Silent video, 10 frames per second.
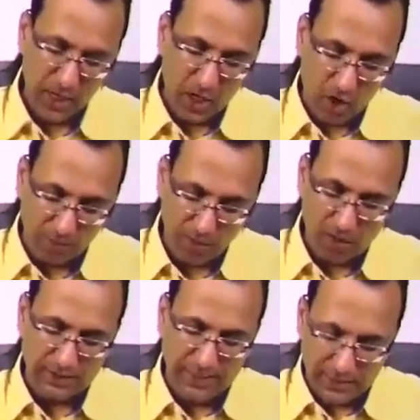Now,
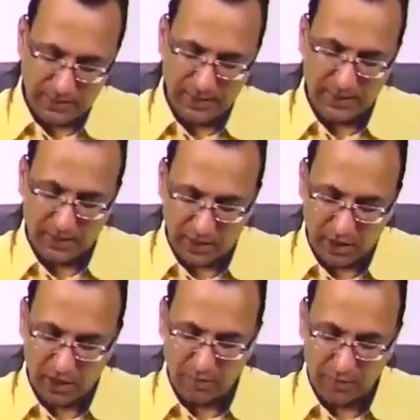because each cell is
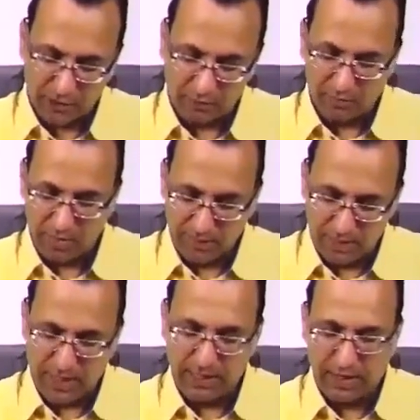touching the basement
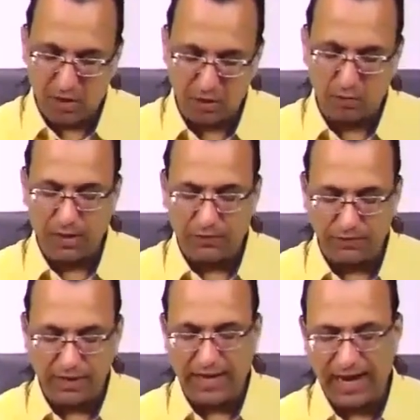membrane, it cannot
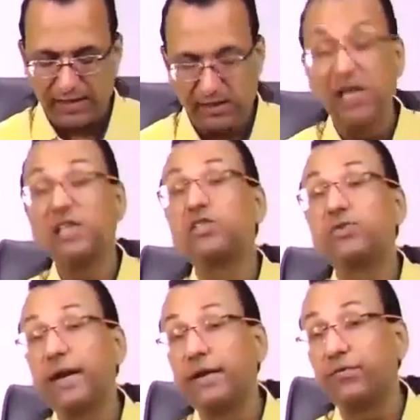qualify as
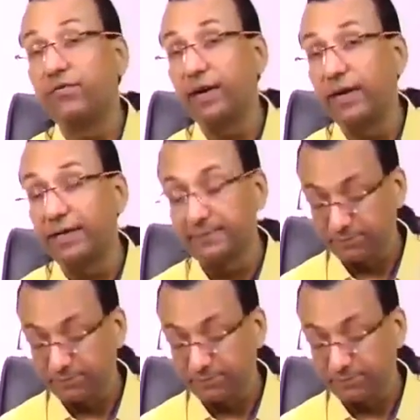stratified.